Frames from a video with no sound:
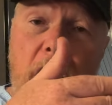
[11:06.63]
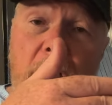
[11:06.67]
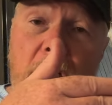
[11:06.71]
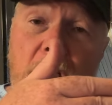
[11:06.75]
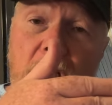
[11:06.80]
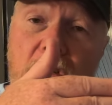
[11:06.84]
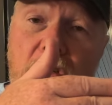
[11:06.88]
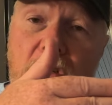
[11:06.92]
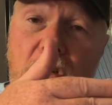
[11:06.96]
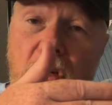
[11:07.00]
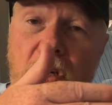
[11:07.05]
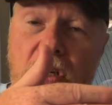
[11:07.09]

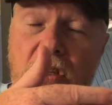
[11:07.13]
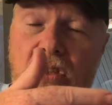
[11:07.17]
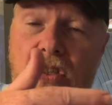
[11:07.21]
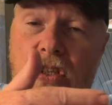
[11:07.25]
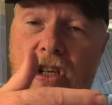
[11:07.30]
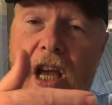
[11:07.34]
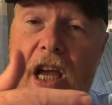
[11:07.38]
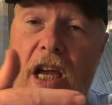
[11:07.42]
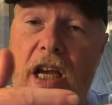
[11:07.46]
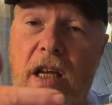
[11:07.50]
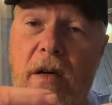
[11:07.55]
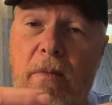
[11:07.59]
is going to
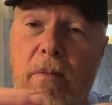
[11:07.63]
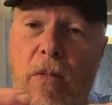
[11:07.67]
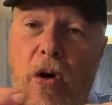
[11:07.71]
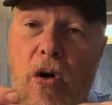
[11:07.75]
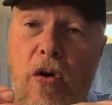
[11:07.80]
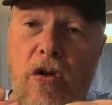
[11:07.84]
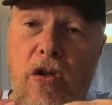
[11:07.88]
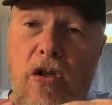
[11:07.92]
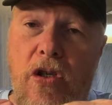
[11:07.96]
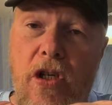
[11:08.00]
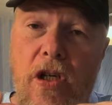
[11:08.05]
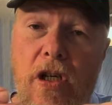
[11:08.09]
stay in
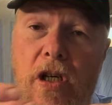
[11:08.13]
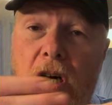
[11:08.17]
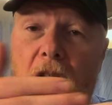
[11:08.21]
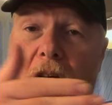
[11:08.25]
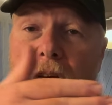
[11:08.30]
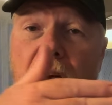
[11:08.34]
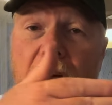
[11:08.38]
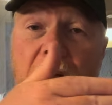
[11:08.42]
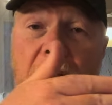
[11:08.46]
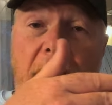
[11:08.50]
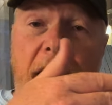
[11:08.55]
motion,